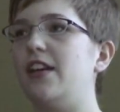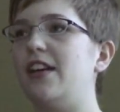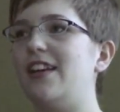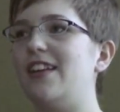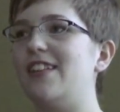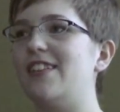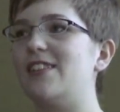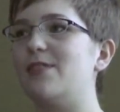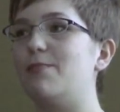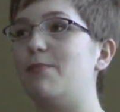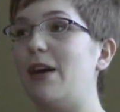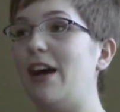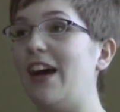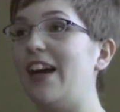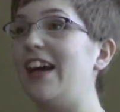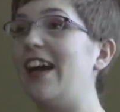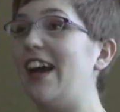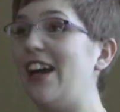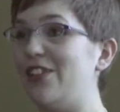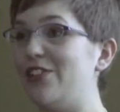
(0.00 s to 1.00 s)
is
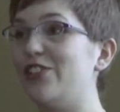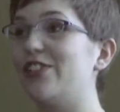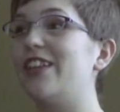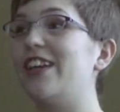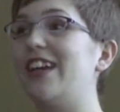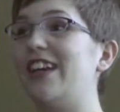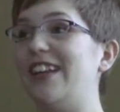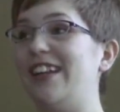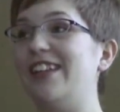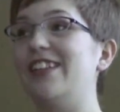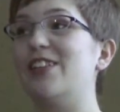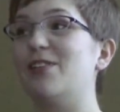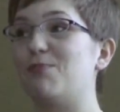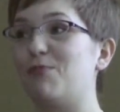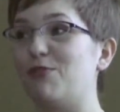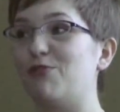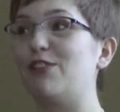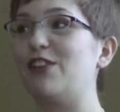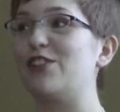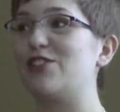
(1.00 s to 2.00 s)
by educating the
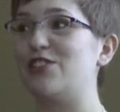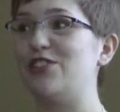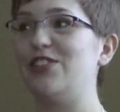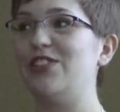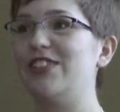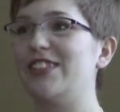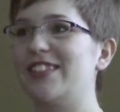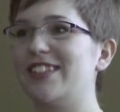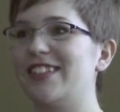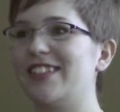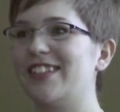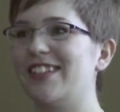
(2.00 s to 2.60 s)
professionals.